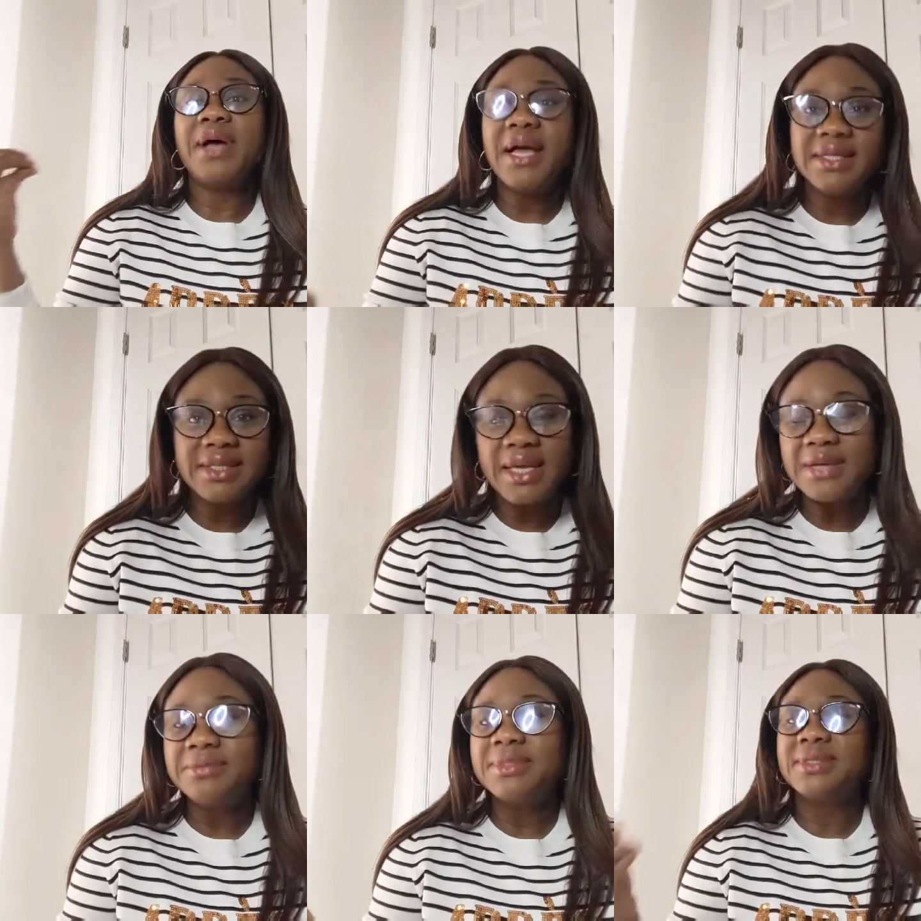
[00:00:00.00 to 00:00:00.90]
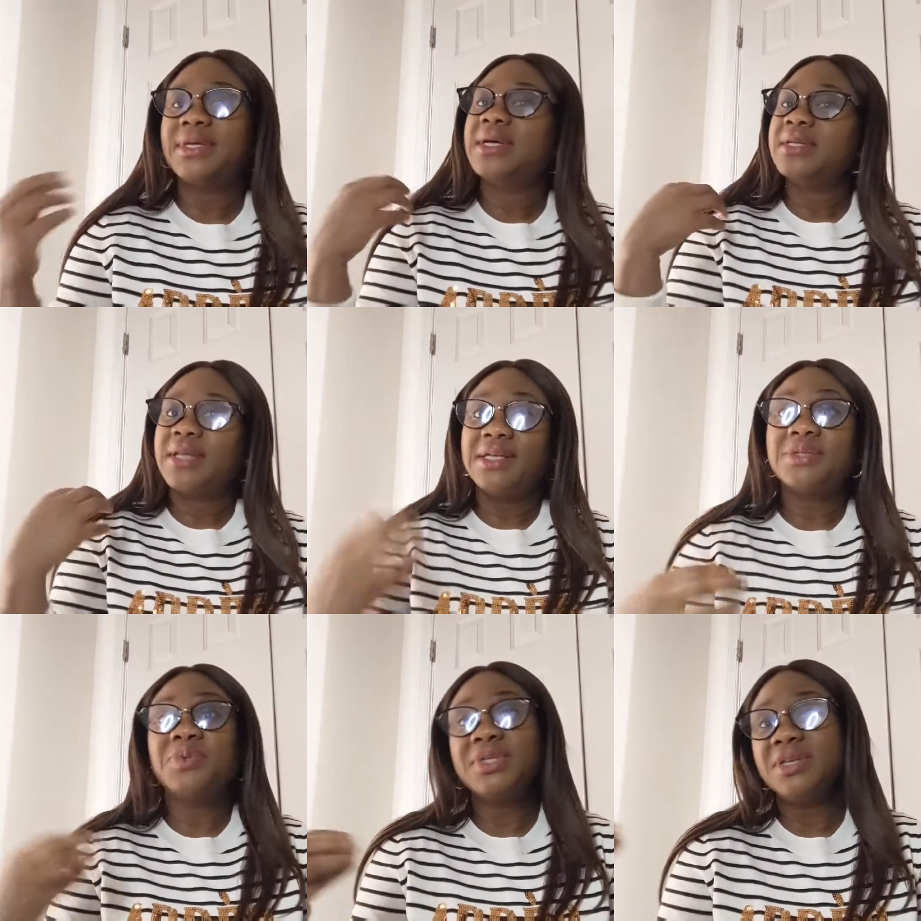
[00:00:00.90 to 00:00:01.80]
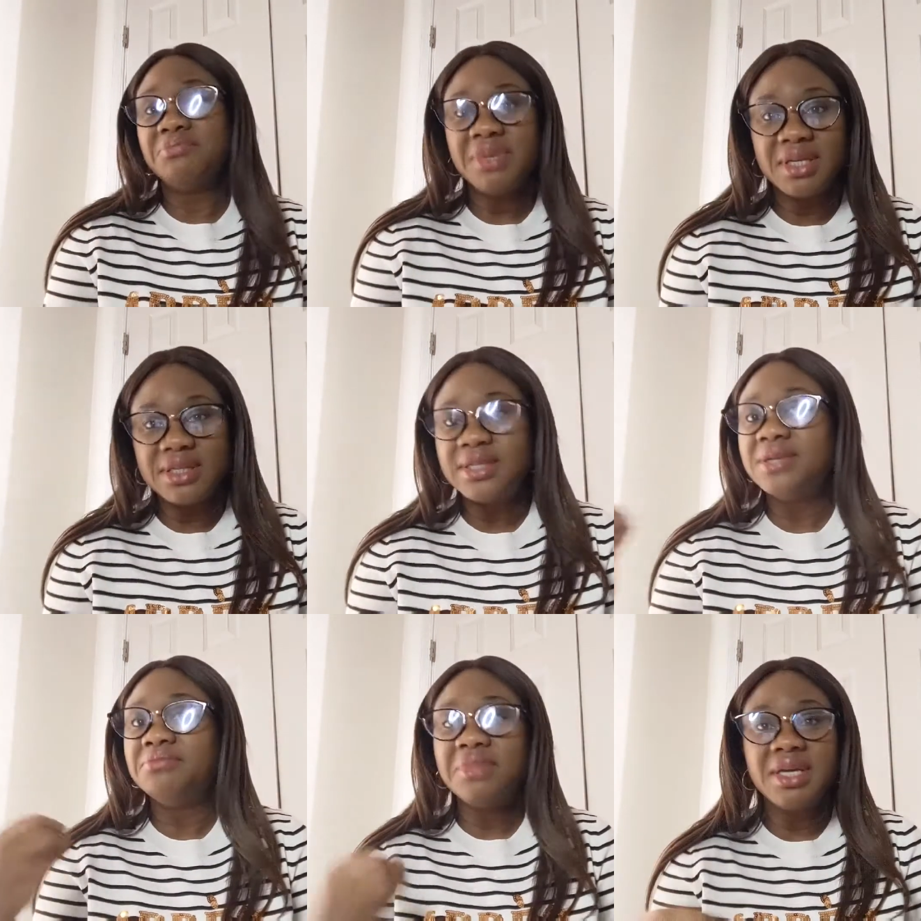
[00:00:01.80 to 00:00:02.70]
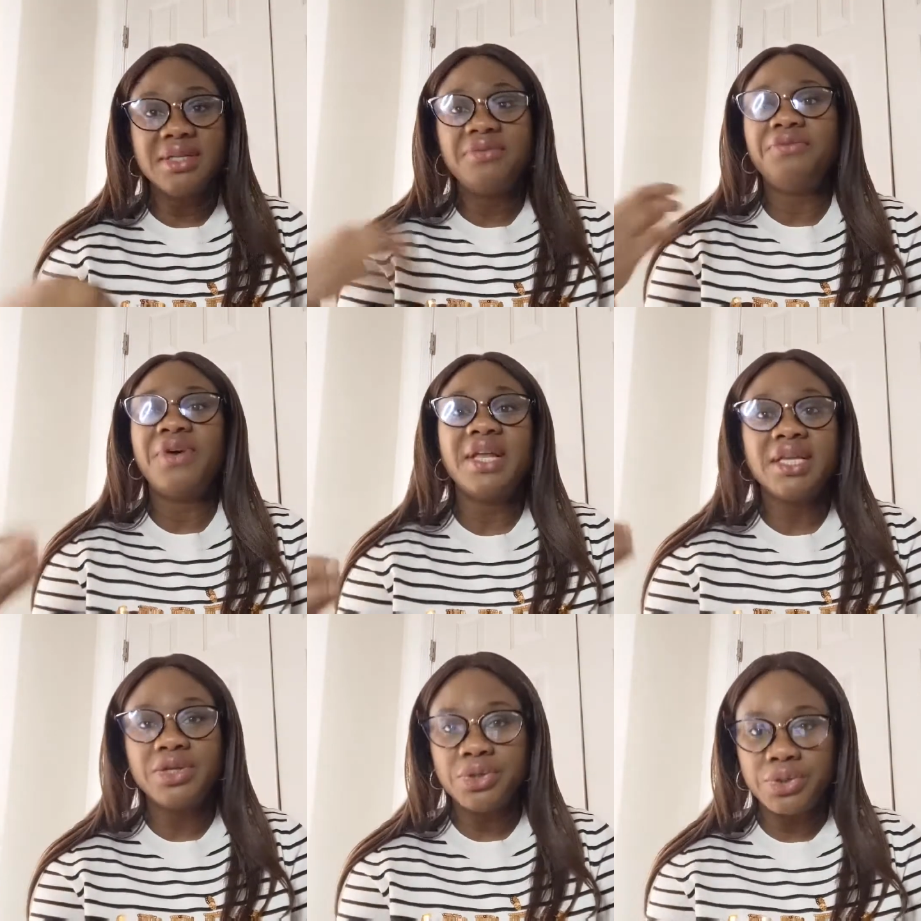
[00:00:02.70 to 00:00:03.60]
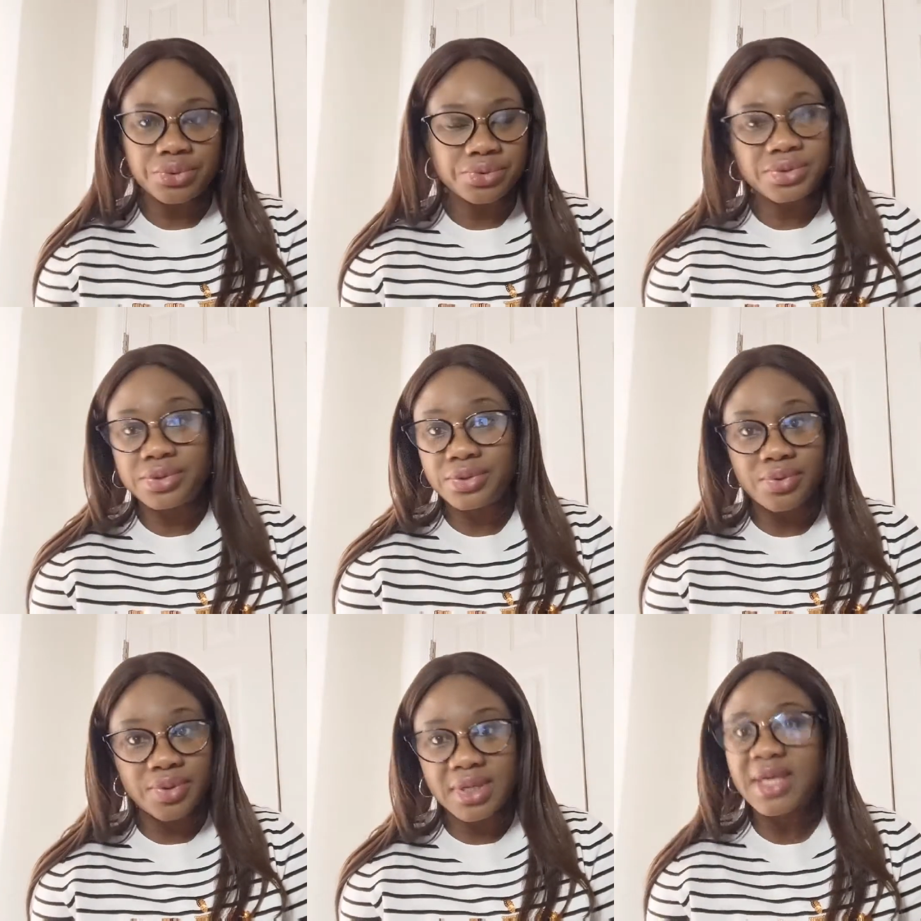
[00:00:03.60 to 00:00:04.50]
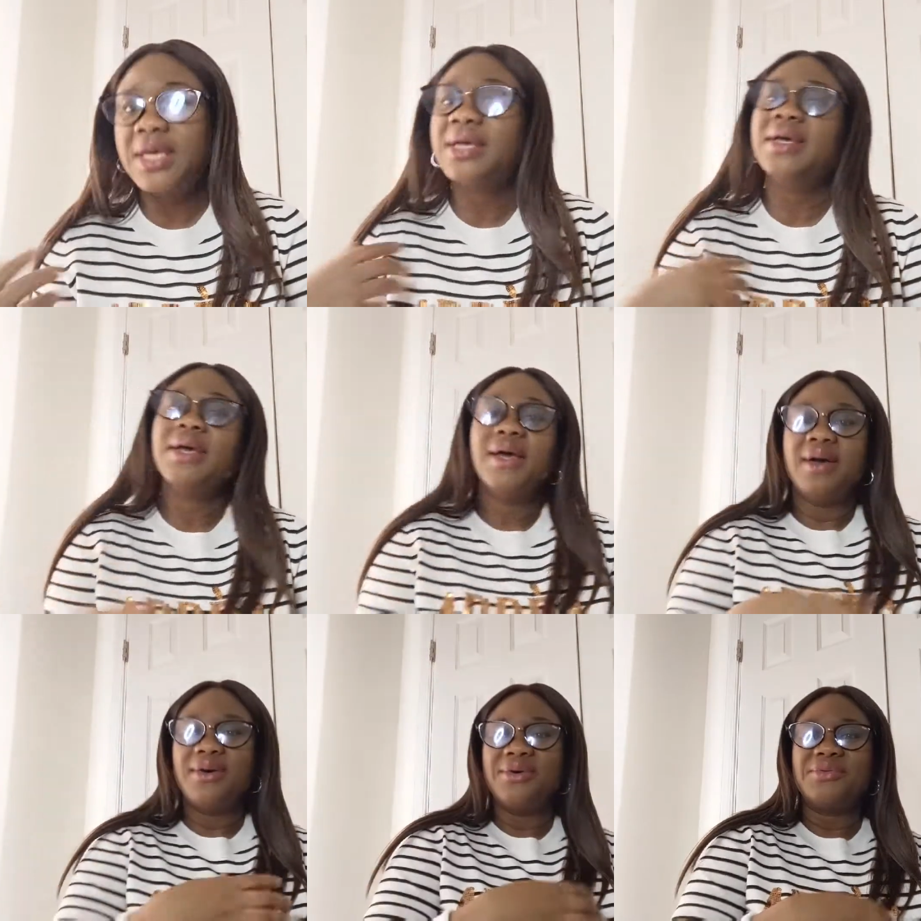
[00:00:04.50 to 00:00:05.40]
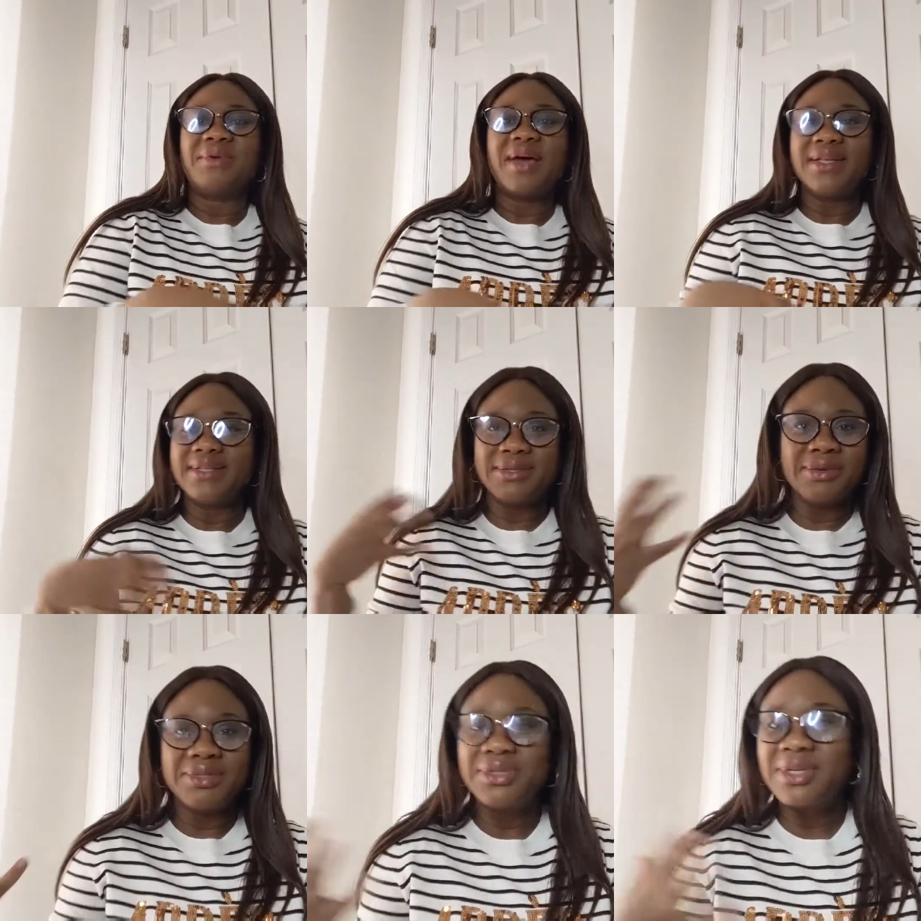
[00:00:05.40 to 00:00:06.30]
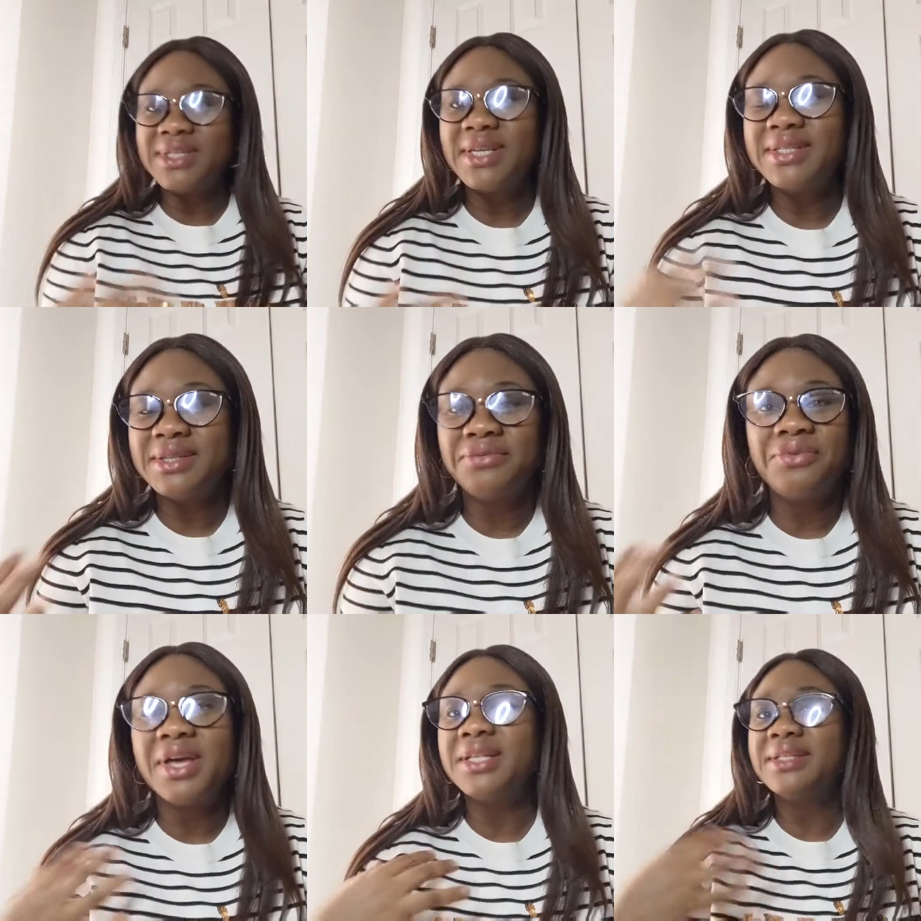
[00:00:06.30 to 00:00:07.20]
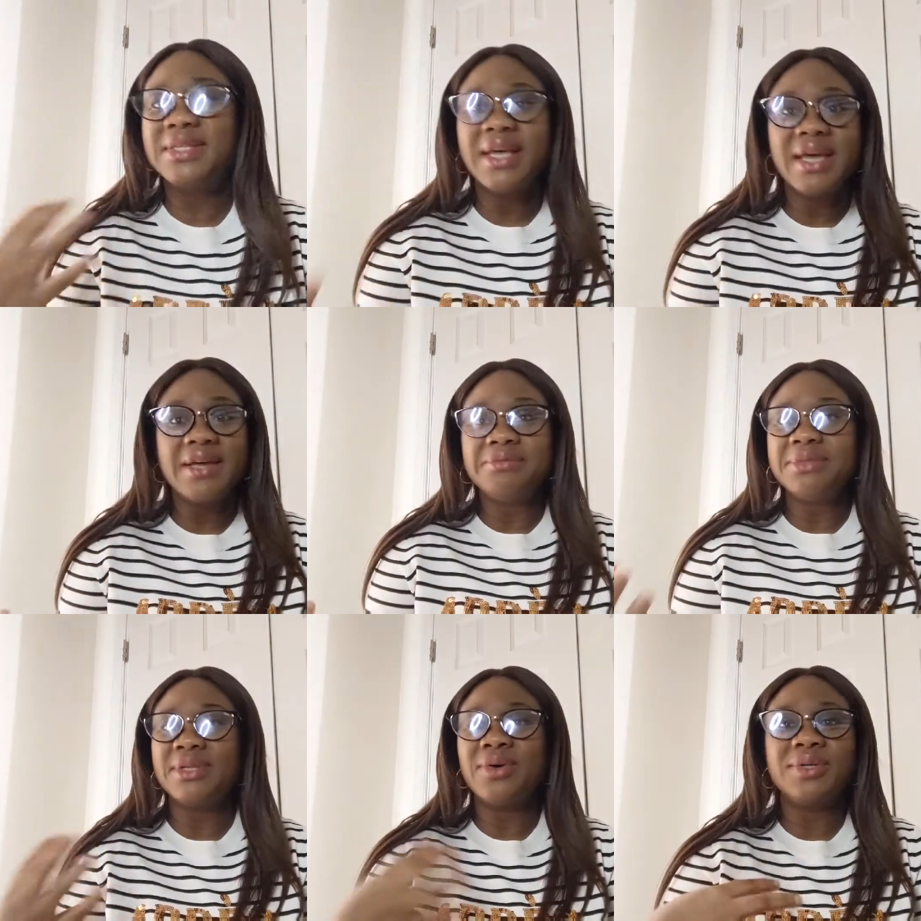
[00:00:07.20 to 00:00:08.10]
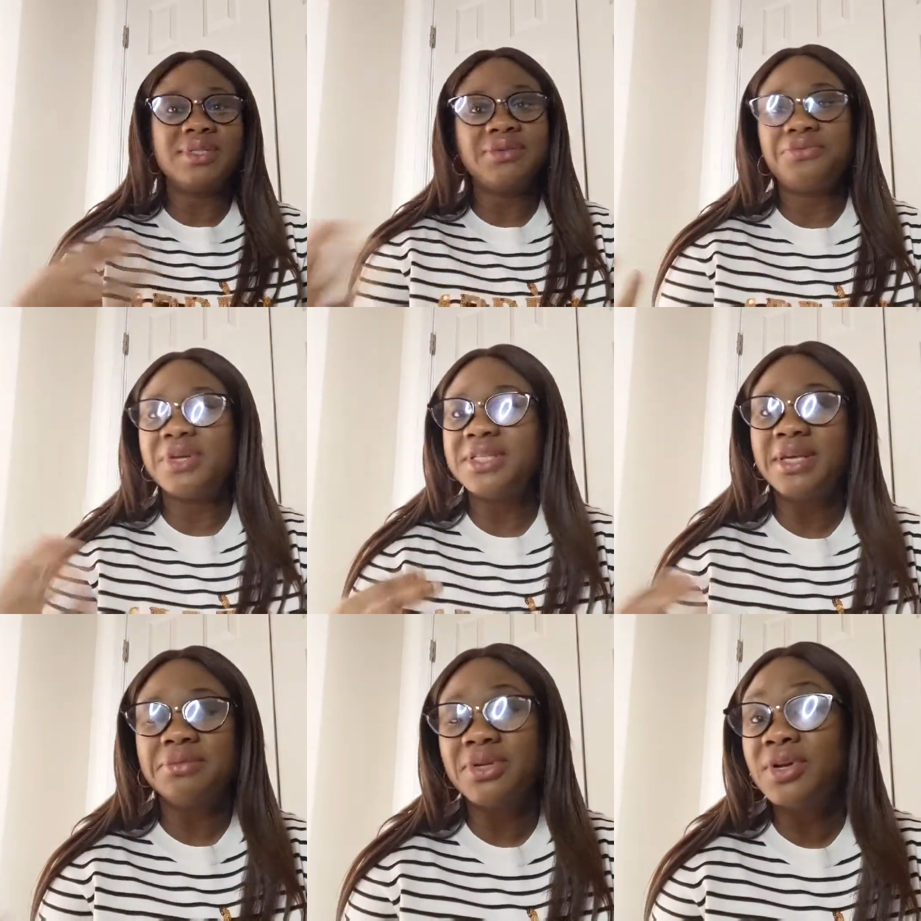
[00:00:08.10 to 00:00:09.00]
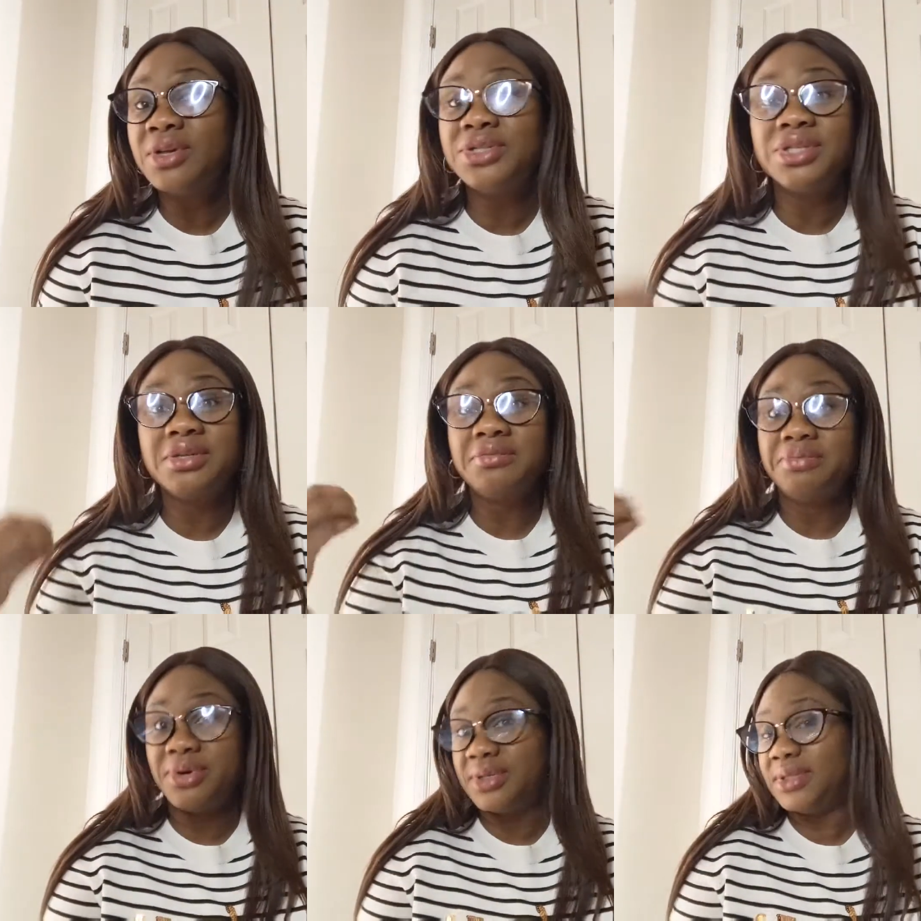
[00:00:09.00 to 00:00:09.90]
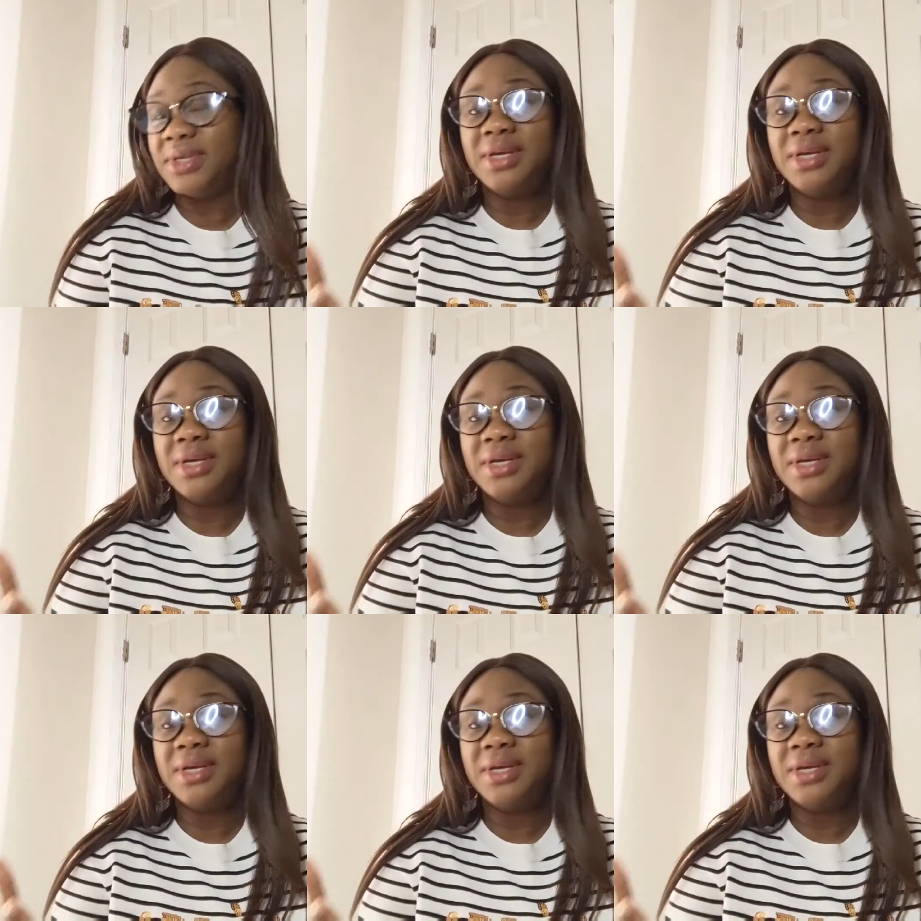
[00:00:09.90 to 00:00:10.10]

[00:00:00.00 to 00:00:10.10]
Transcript: items, that's what they mean. It means fairly used. Okay, all right, so it's just a different terms or different terminology, but